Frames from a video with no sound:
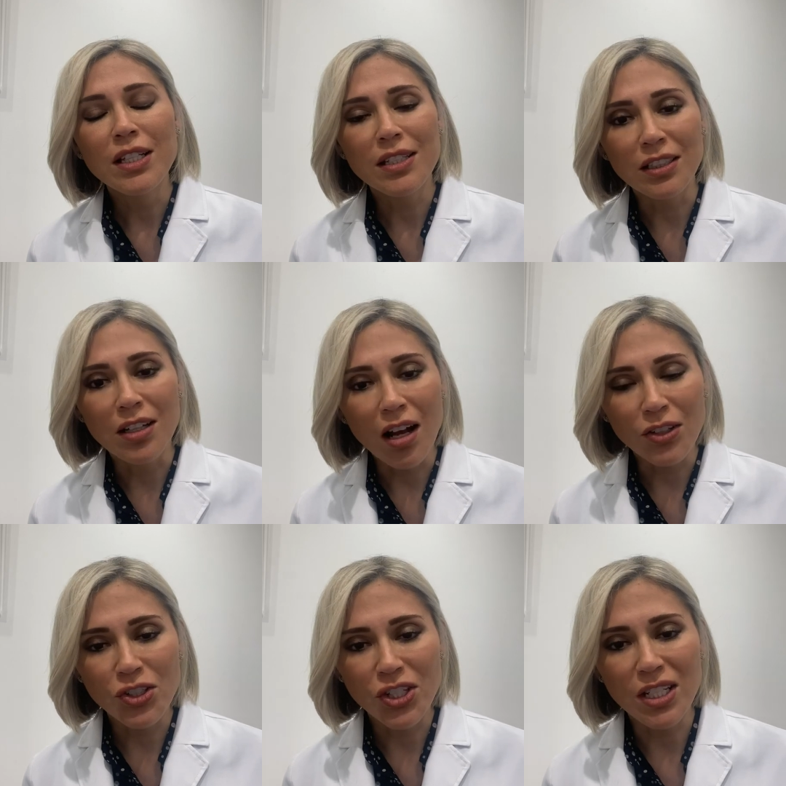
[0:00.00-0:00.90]

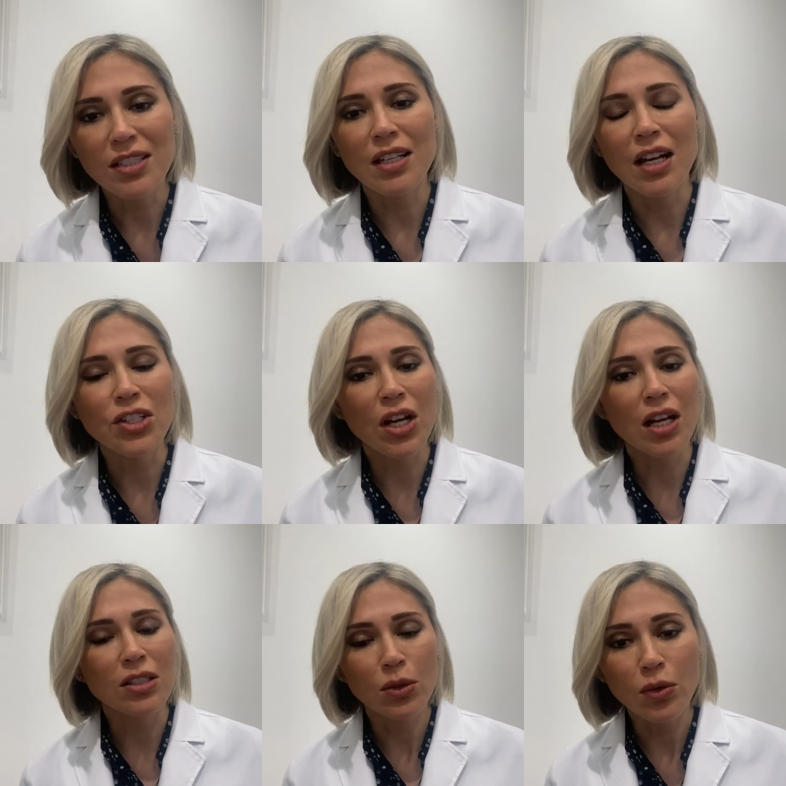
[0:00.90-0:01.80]
technology such
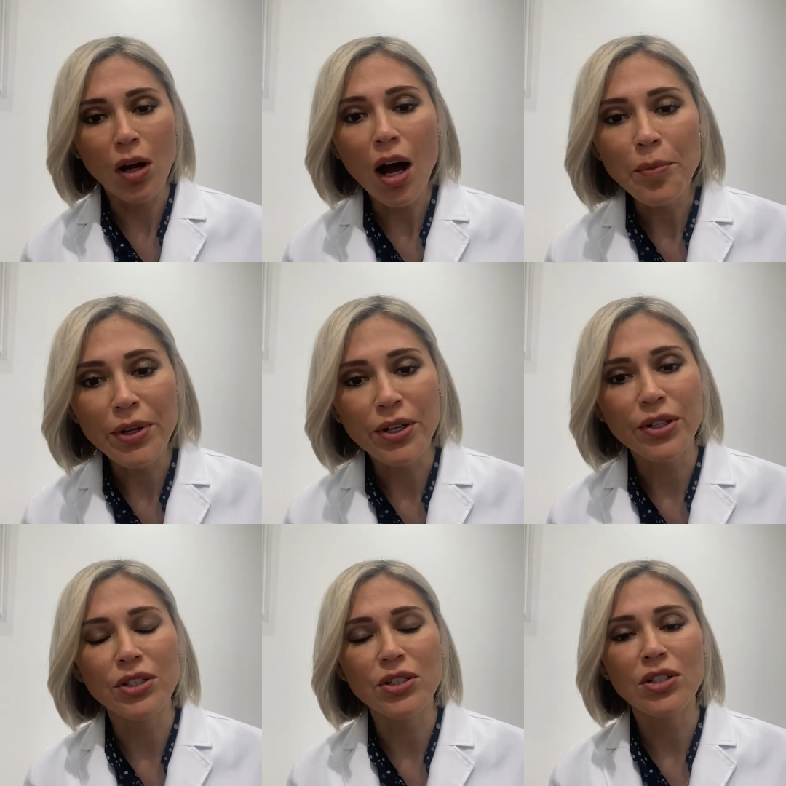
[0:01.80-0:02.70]
as
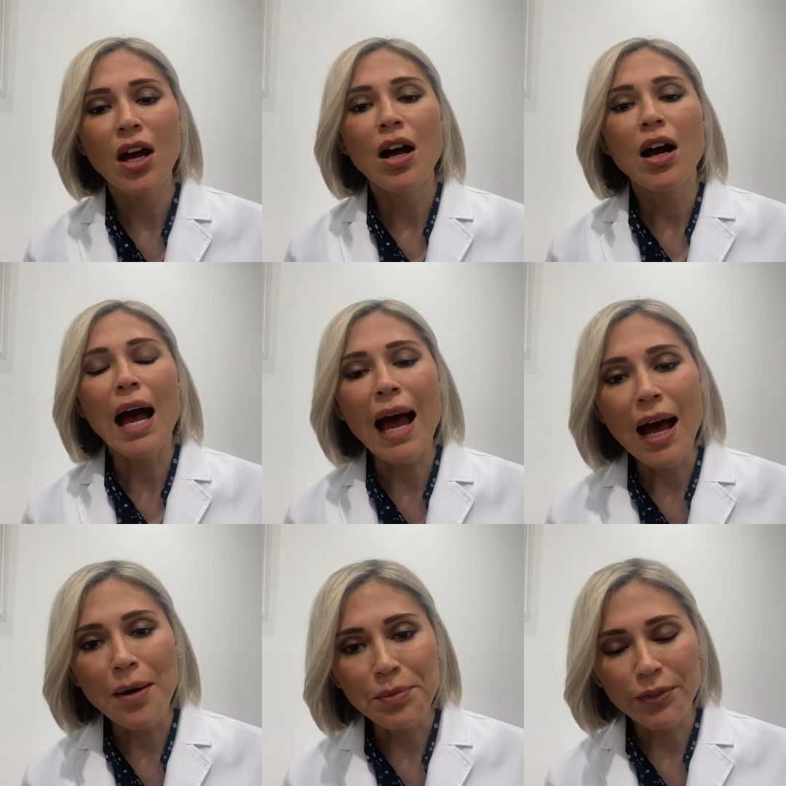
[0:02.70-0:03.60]
glucometers,
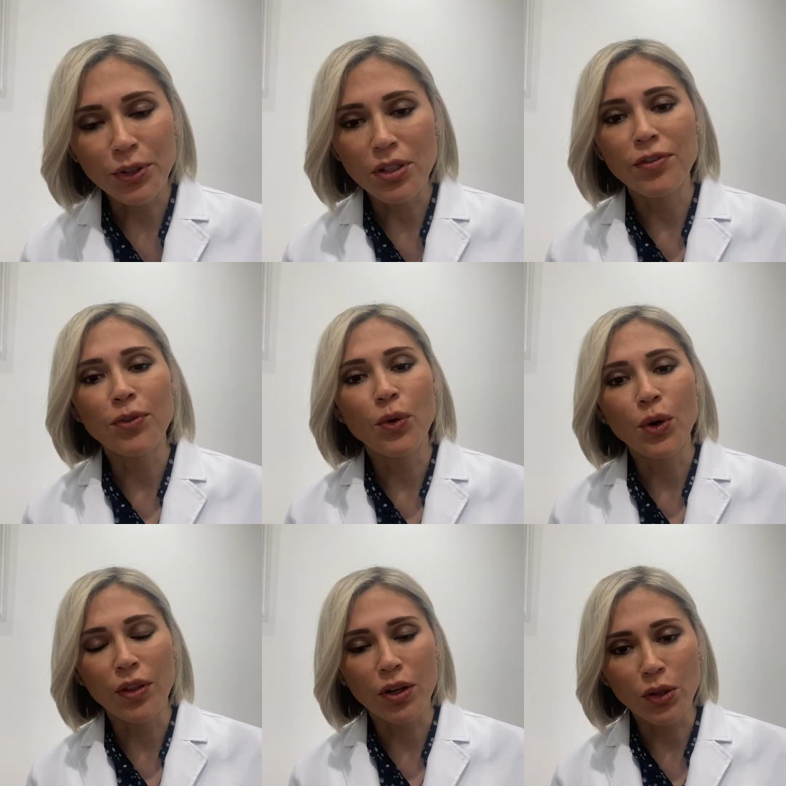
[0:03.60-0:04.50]
apps for, for
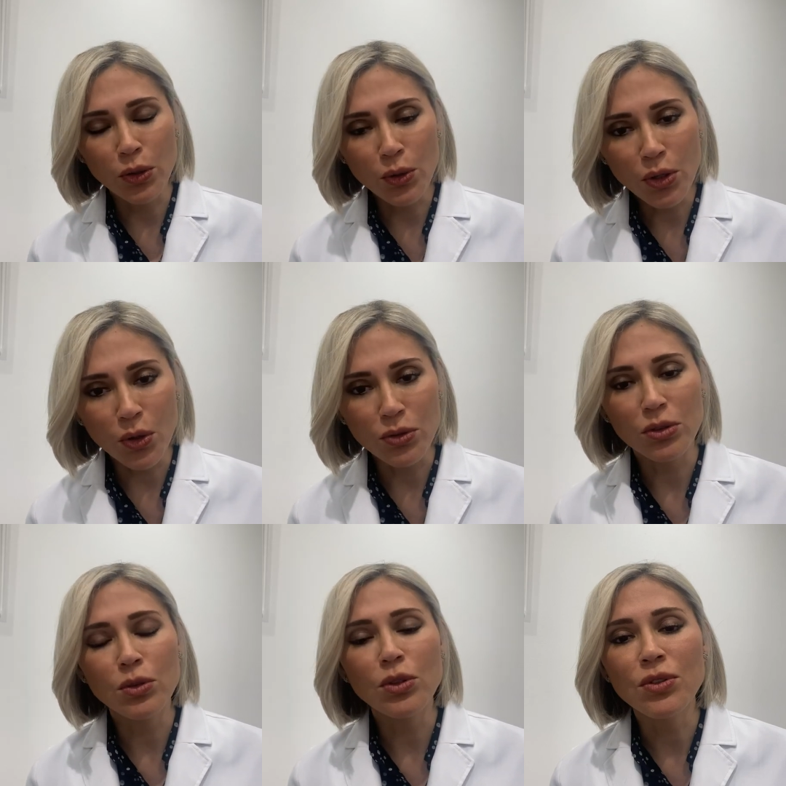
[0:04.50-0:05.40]
their glucose,
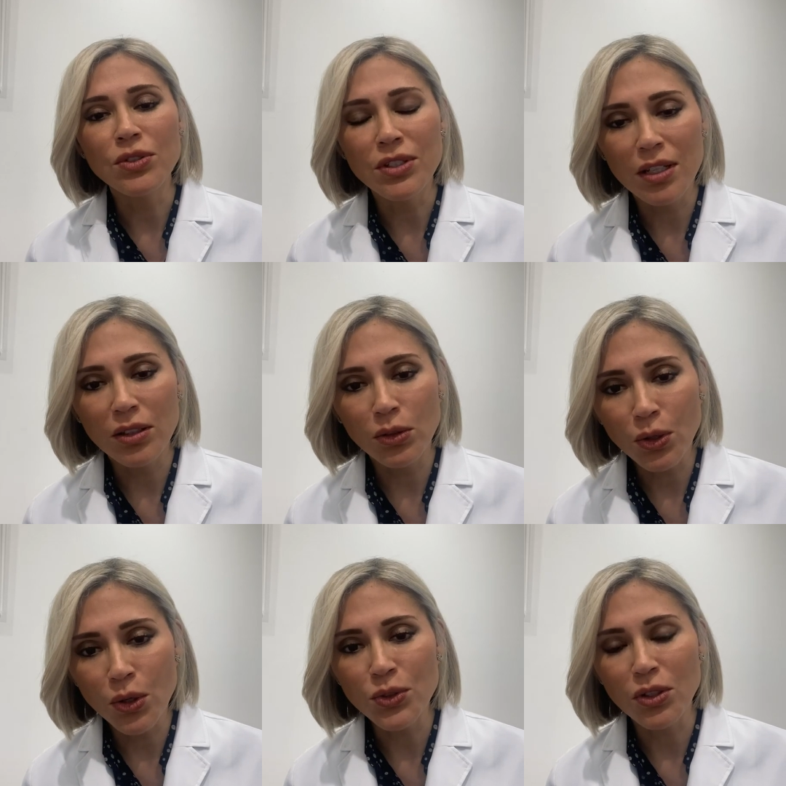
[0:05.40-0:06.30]
glucose,
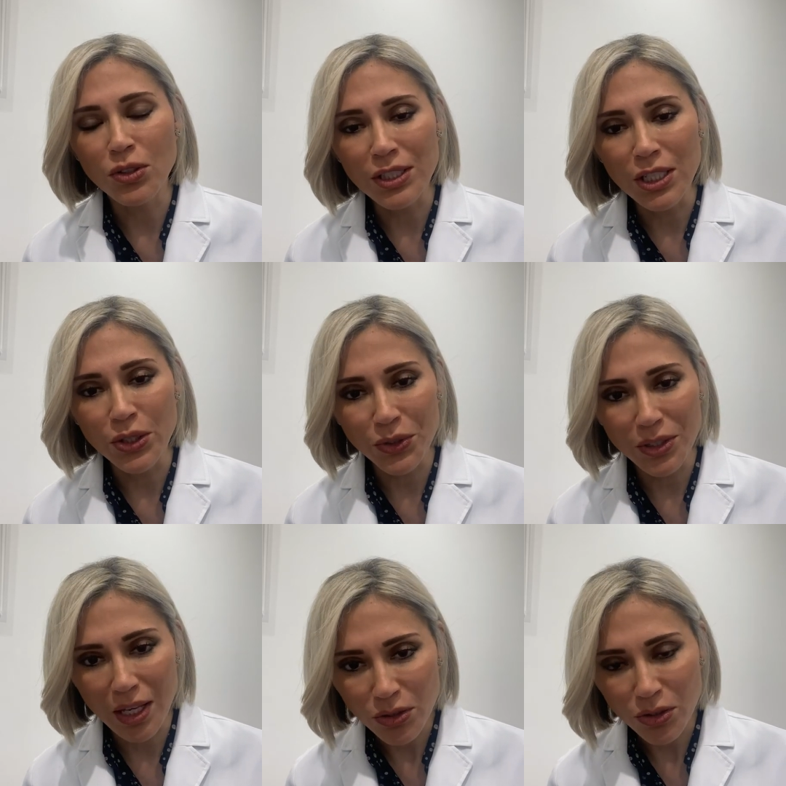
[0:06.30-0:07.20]
glucose continuous
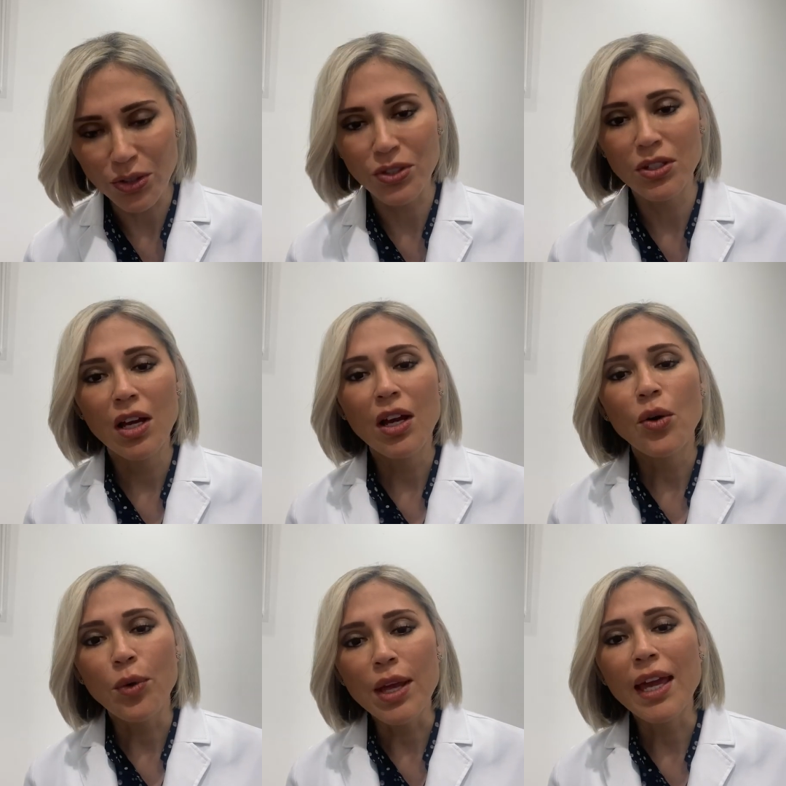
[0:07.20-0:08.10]
sensors,
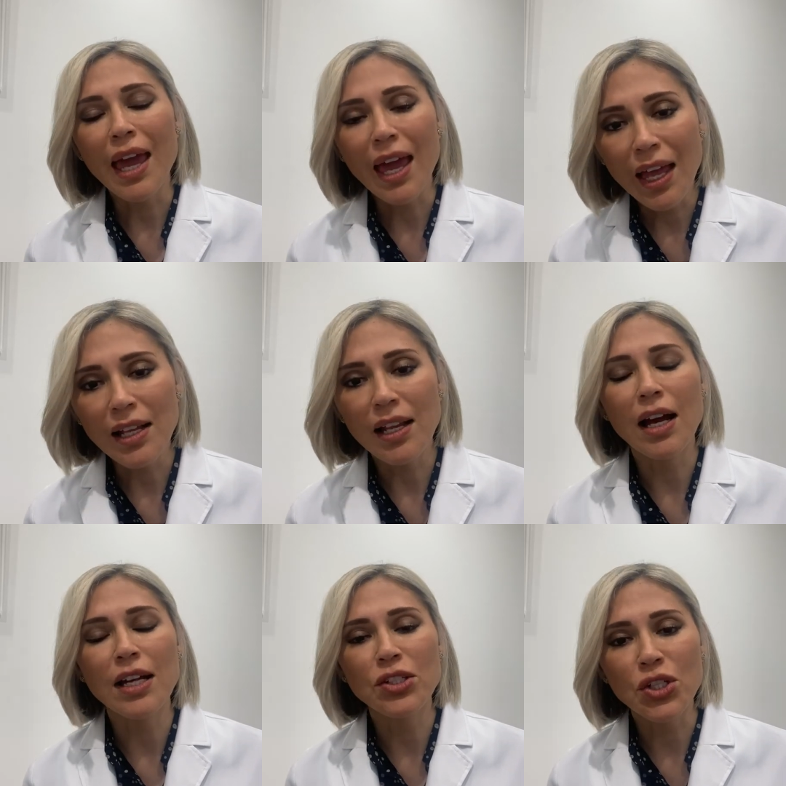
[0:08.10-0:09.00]
we can
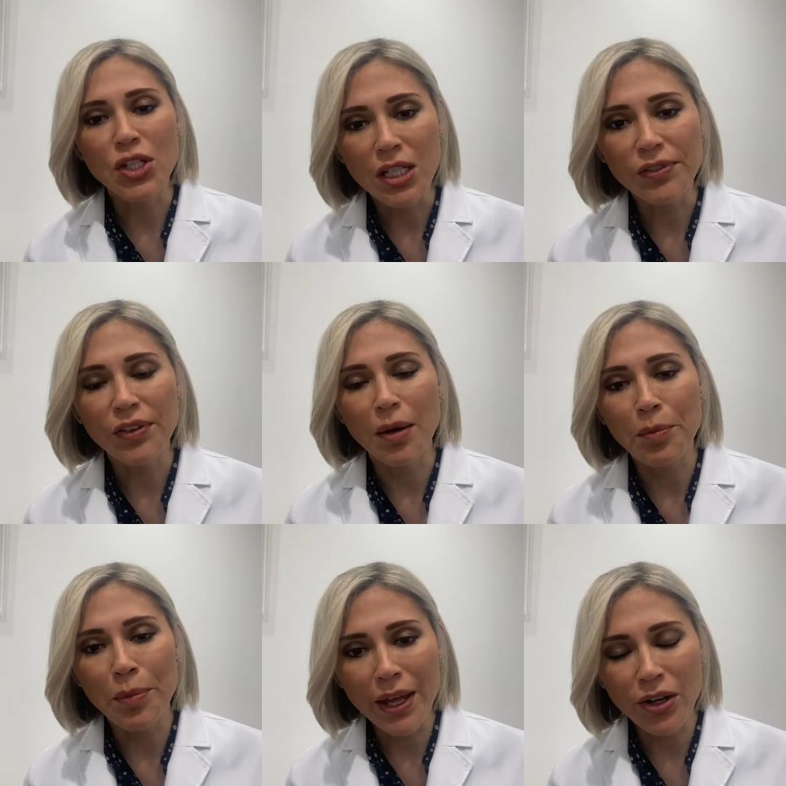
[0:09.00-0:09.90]
achieve a
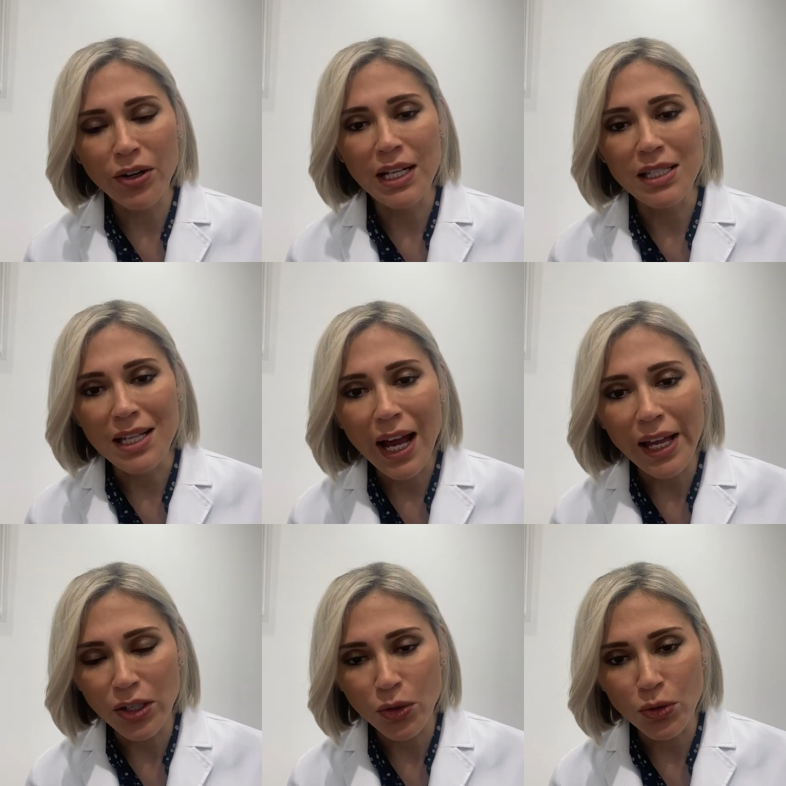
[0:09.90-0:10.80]
better and
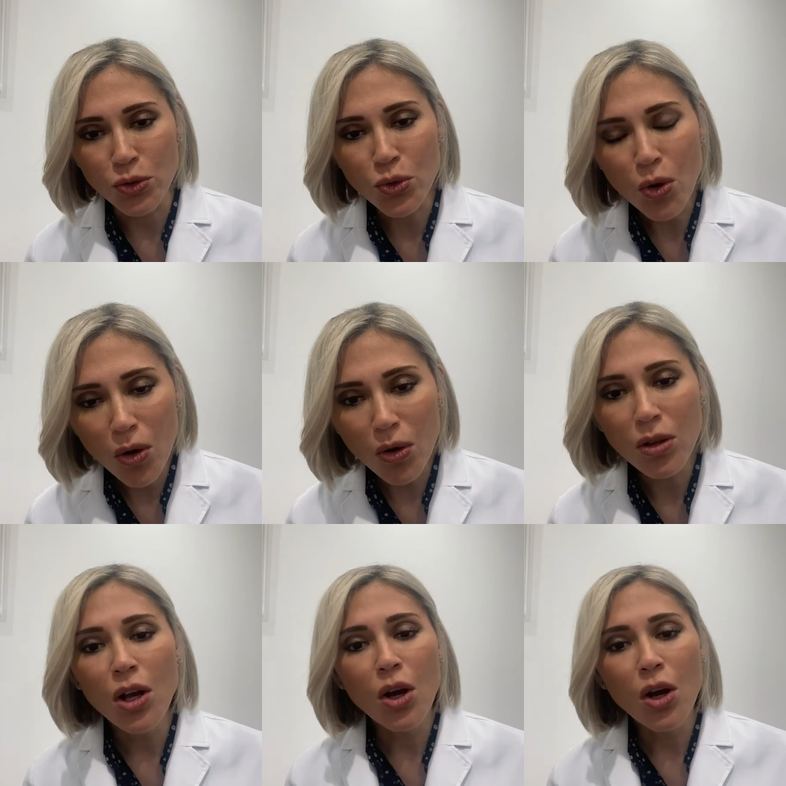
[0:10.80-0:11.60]
tighter control